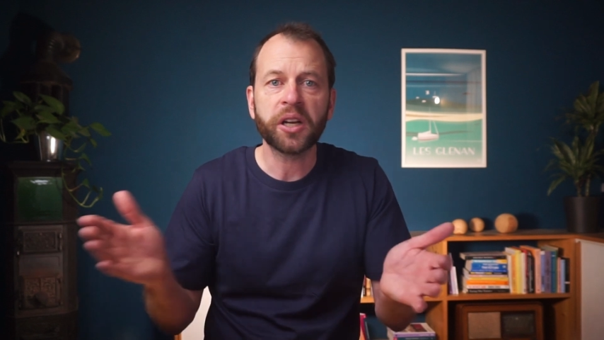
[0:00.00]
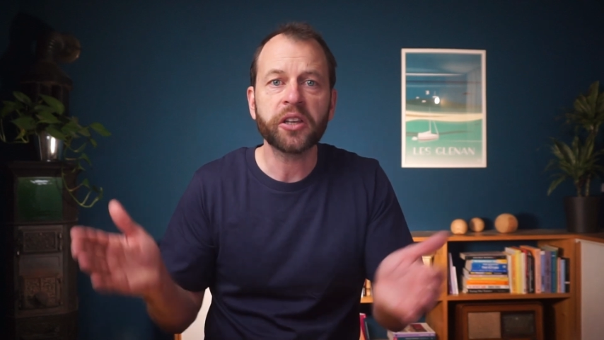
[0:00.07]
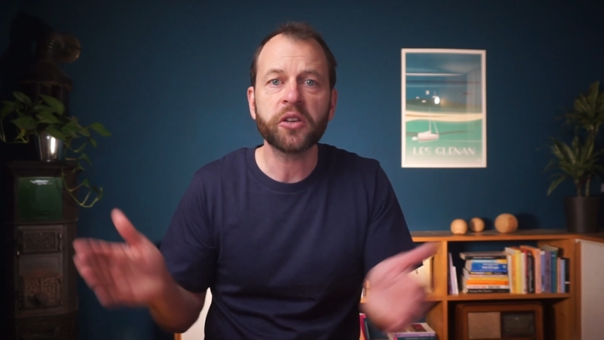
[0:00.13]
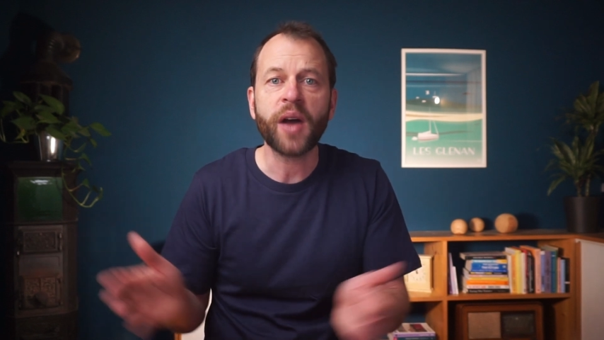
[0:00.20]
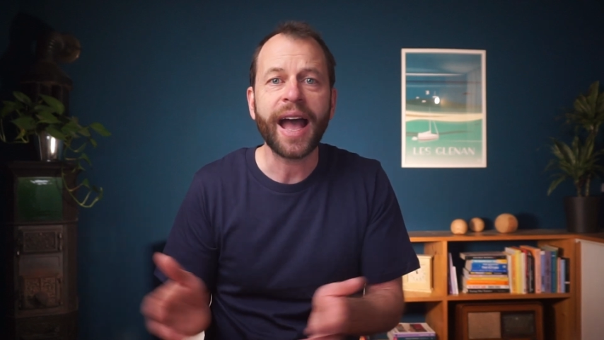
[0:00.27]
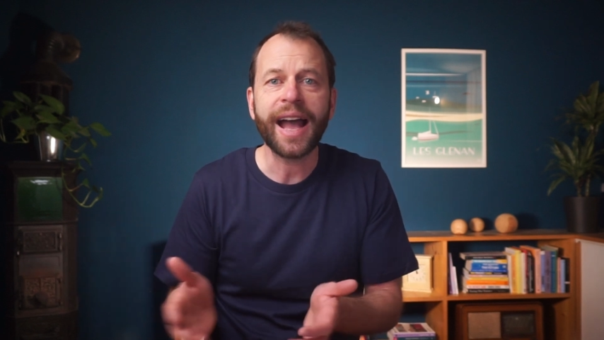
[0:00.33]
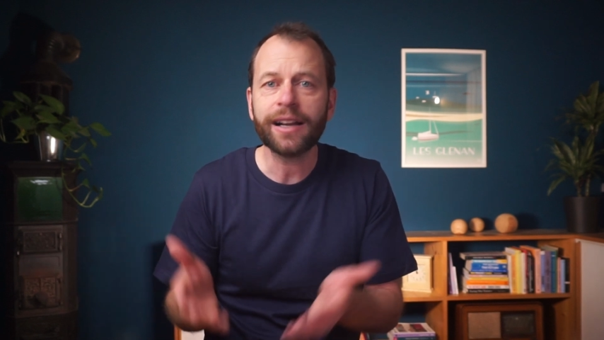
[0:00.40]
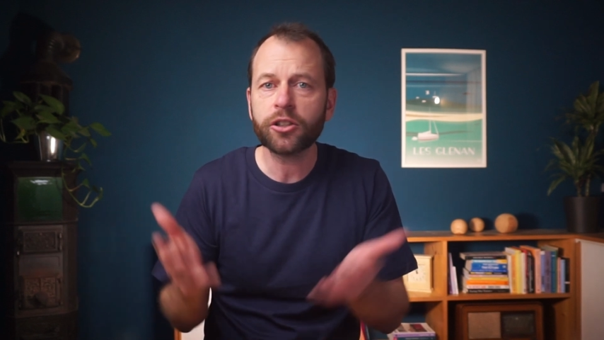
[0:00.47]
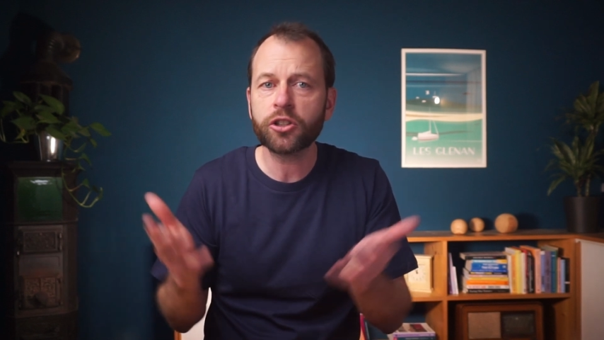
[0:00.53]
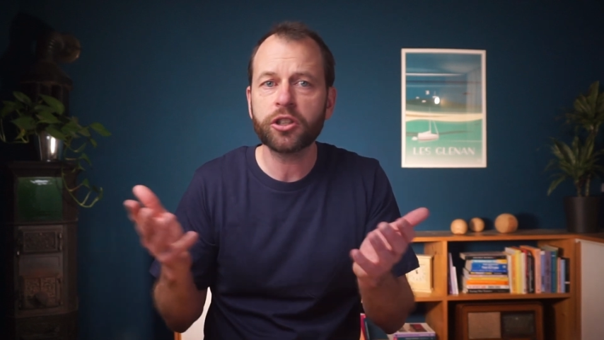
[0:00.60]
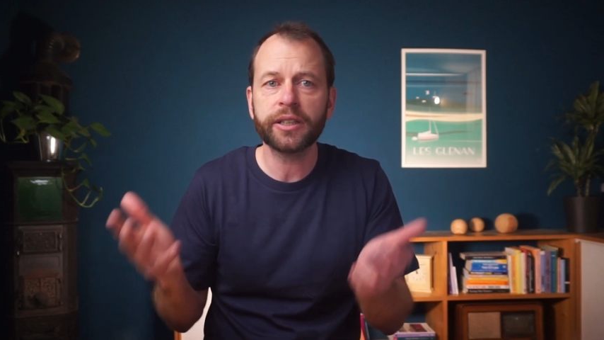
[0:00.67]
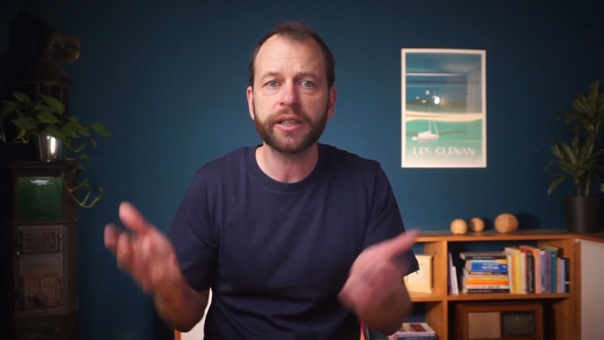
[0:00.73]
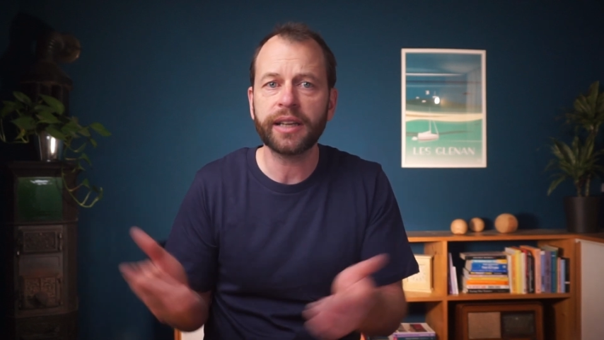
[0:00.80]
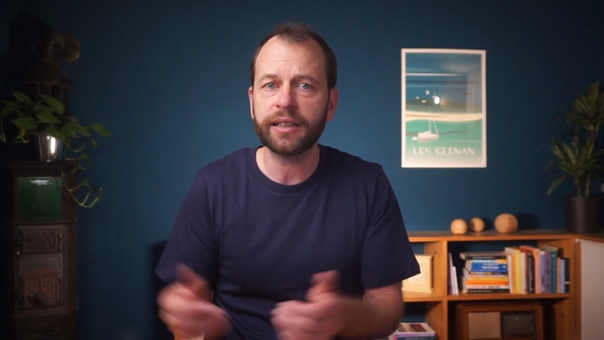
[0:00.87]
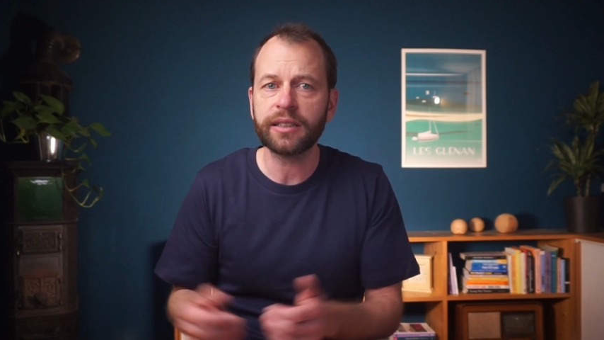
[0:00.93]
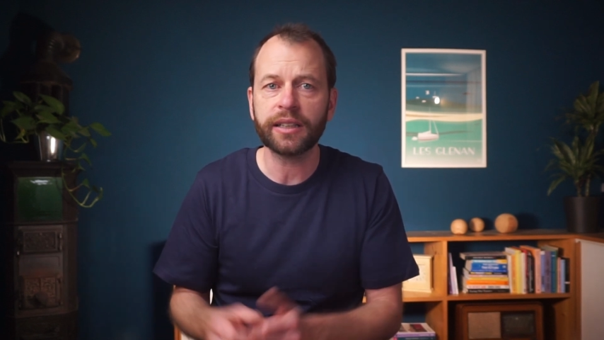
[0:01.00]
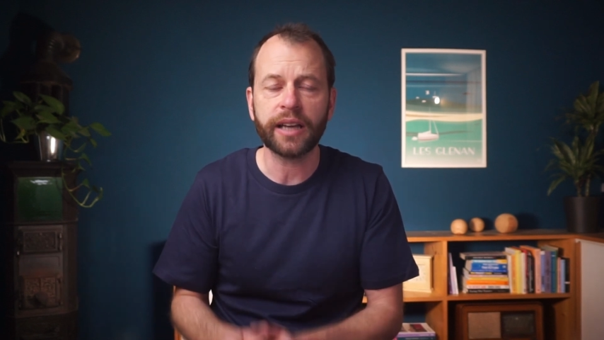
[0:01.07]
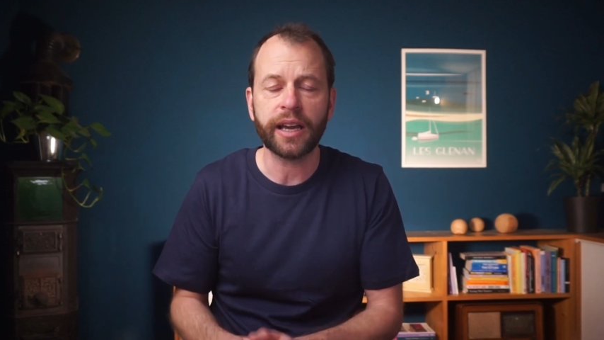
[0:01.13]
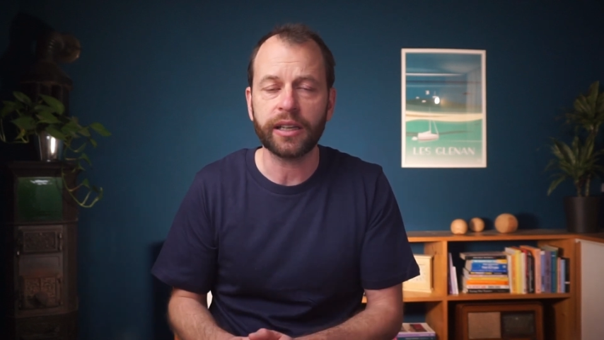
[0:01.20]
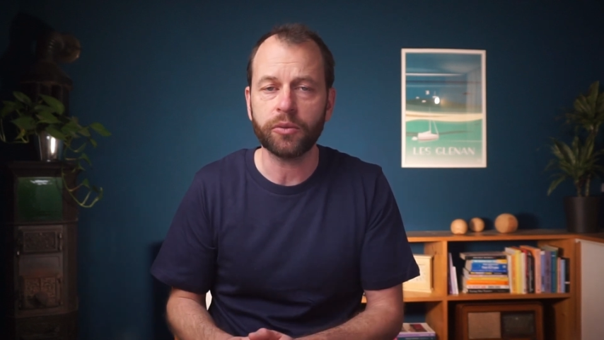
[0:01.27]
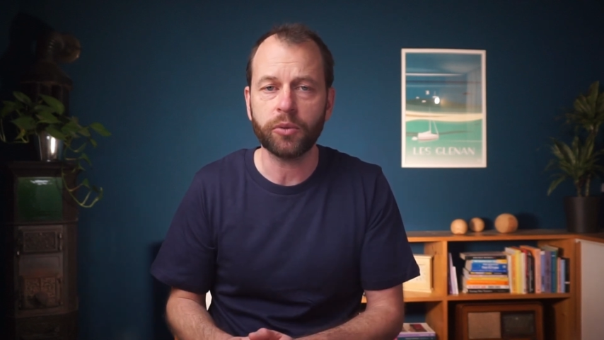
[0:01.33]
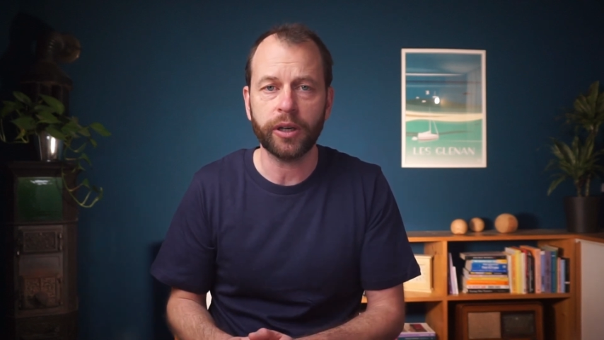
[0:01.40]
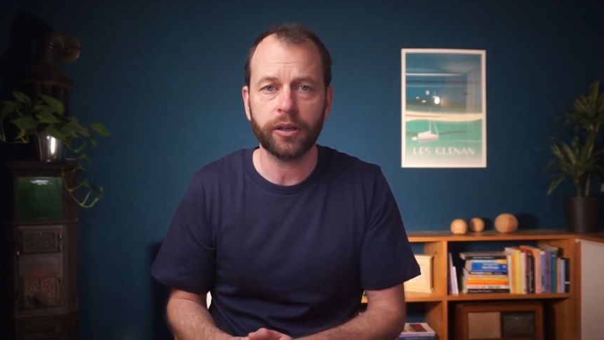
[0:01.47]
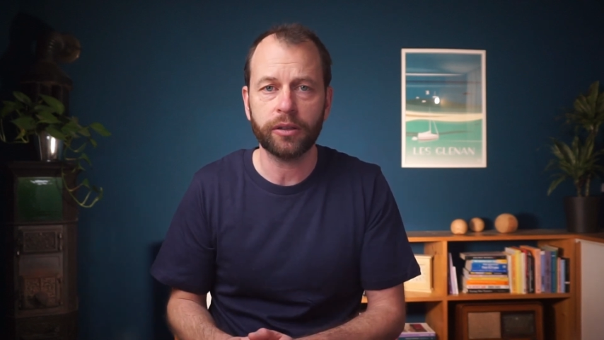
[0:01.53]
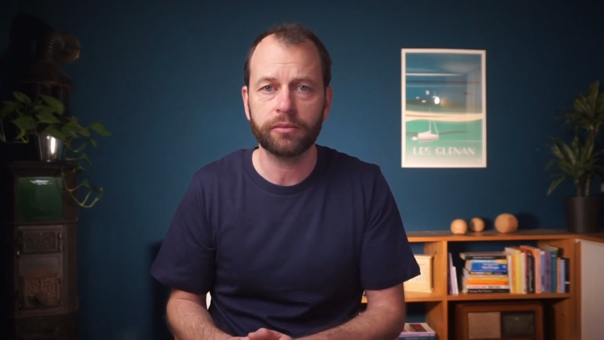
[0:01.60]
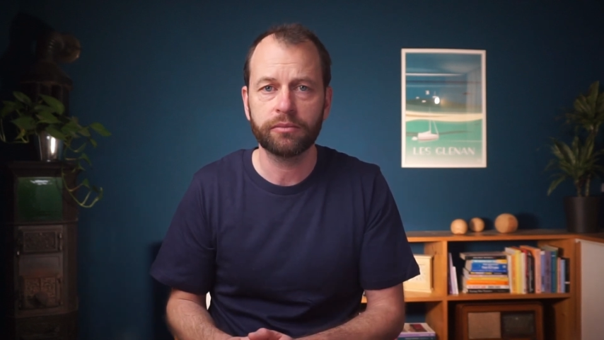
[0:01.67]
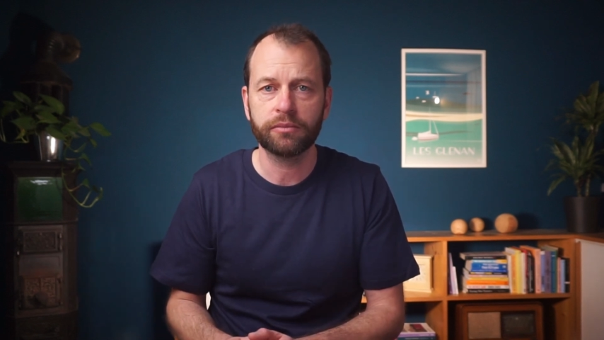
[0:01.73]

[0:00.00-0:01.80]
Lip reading: you actually getting anywhere?